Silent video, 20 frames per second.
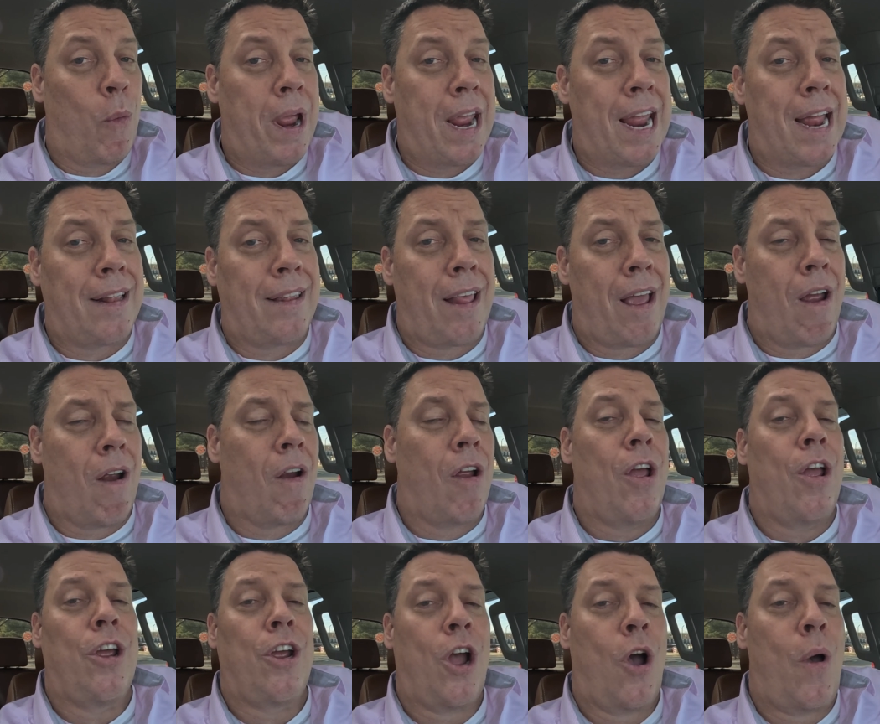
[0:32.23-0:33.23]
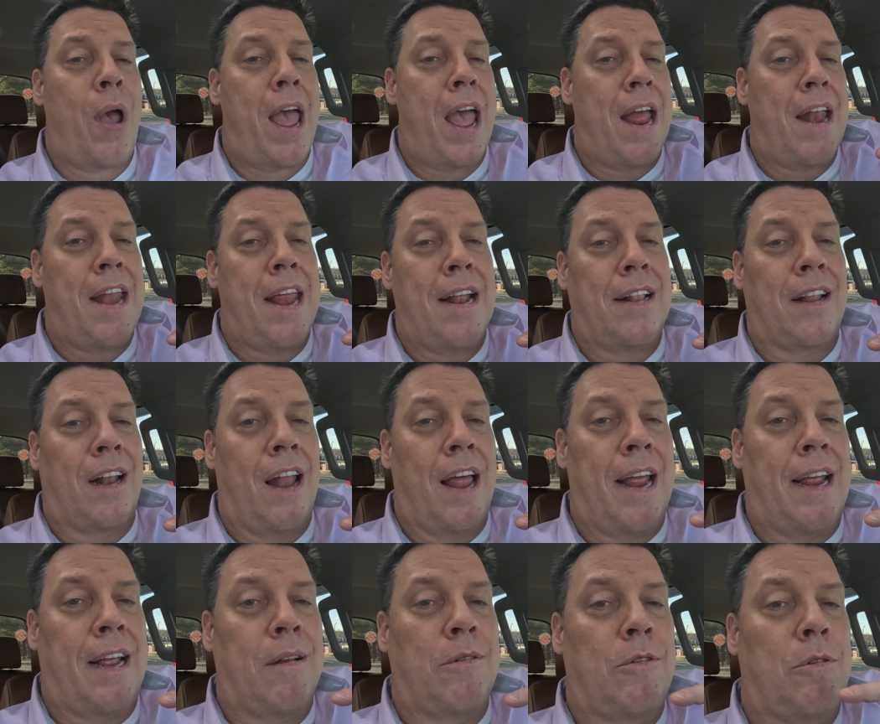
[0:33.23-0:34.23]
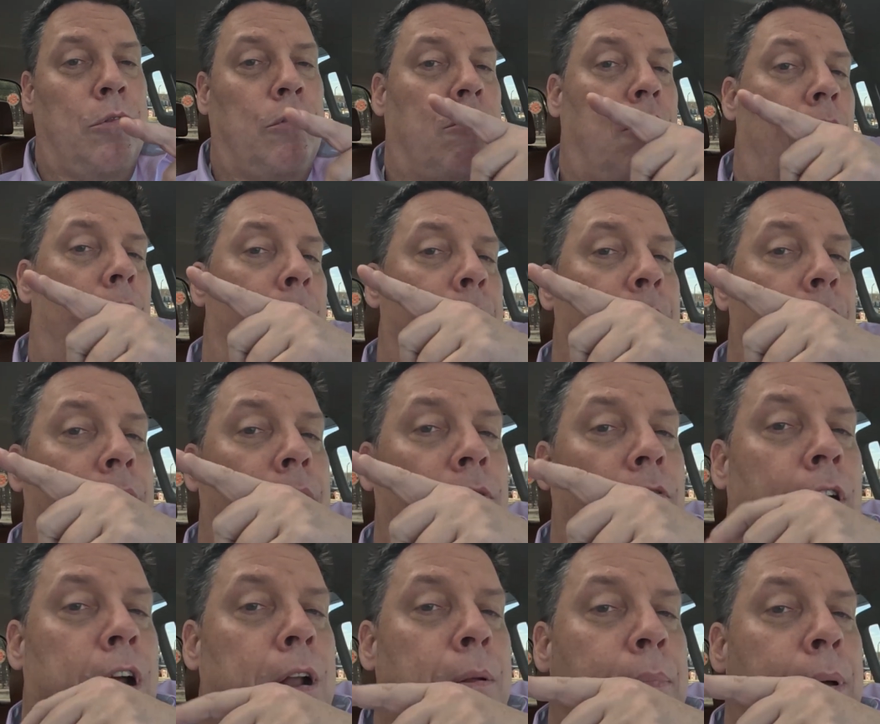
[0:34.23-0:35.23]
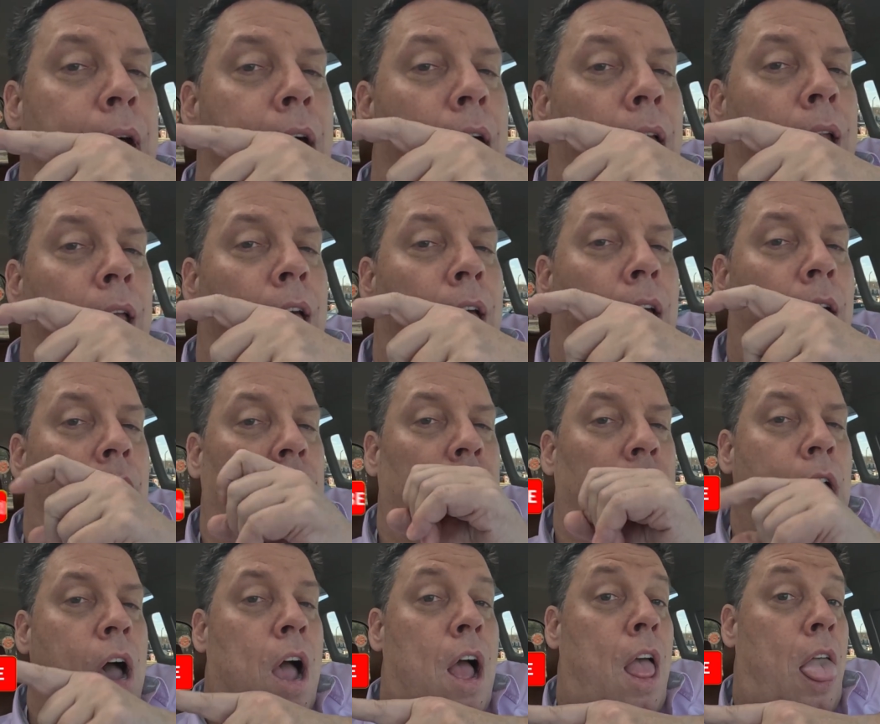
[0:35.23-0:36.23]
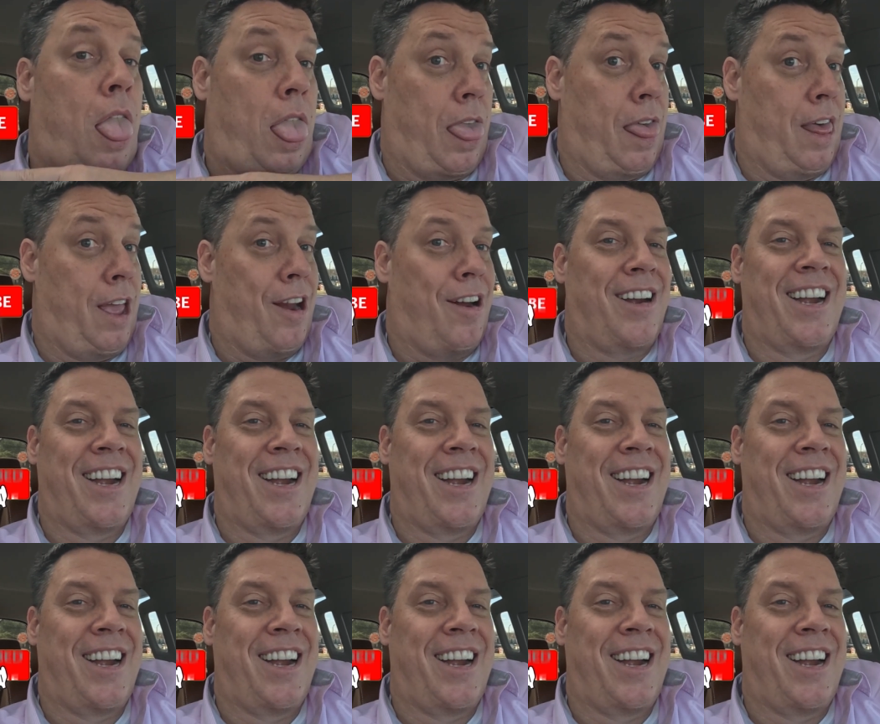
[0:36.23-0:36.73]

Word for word: we get there, go ahead and hit the like and subscribe button right about there.